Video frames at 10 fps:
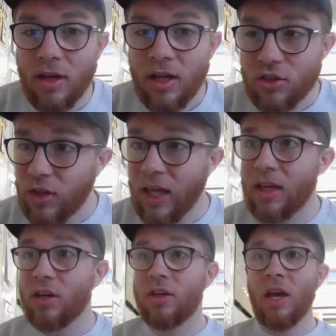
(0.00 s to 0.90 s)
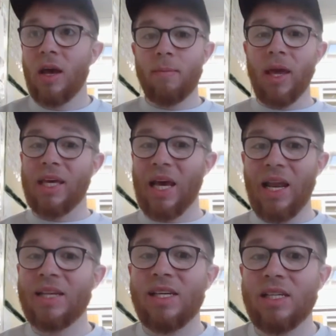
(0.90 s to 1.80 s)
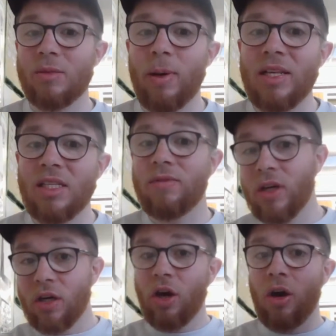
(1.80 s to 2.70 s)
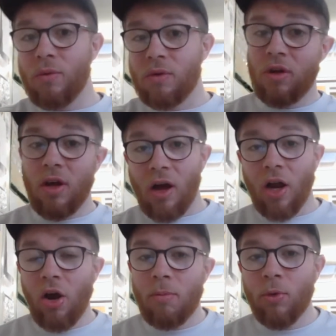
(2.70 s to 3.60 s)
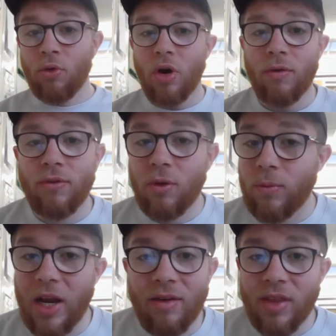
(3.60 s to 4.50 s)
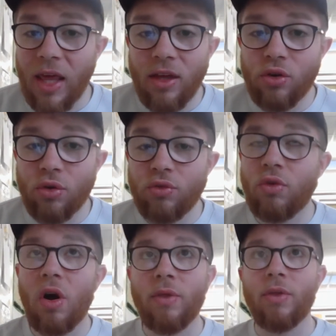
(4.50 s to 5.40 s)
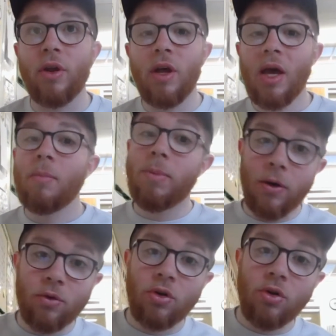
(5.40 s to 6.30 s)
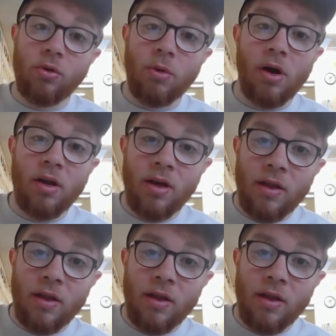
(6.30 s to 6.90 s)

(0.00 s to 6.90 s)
So they could make it less expensive and go a lot more often whenever they could, rather than build a new one,